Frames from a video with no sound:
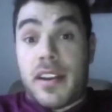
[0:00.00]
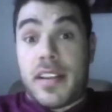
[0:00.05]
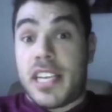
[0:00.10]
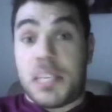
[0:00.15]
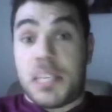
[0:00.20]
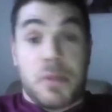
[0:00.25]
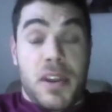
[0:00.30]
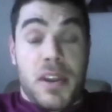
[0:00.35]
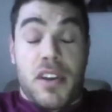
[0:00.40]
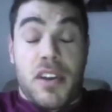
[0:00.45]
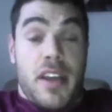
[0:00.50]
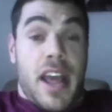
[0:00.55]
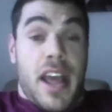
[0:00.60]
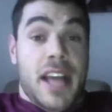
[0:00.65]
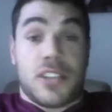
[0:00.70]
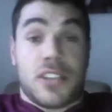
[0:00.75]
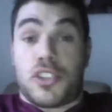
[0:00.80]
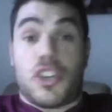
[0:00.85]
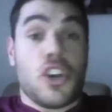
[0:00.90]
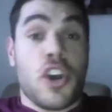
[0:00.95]
He's been
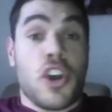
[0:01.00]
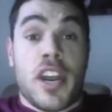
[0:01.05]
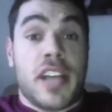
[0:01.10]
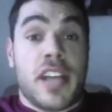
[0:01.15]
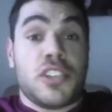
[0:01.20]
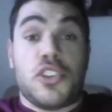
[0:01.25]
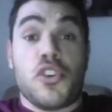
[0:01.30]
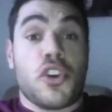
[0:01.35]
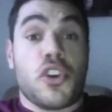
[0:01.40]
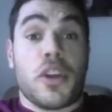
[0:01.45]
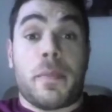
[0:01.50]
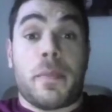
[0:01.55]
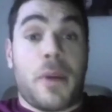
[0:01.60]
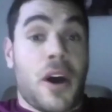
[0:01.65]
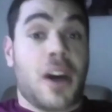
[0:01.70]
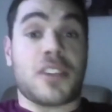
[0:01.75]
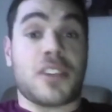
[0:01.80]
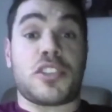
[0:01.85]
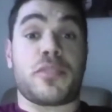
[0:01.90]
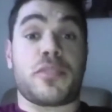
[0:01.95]
as good as you could
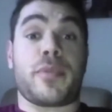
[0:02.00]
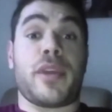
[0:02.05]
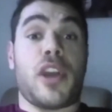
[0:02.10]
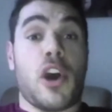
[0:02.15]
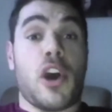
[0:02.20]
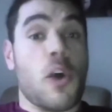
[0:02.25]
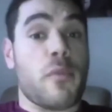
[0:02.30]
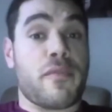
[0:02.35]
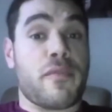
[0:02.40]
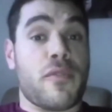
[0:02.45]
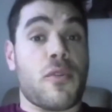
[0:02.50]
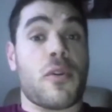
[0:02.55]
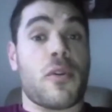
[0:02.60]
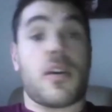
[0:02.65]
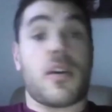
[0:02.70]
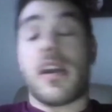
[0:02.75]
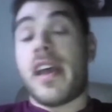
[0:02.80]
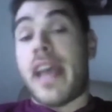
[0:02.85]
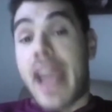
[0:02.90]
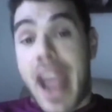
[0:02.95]
possibly hope for.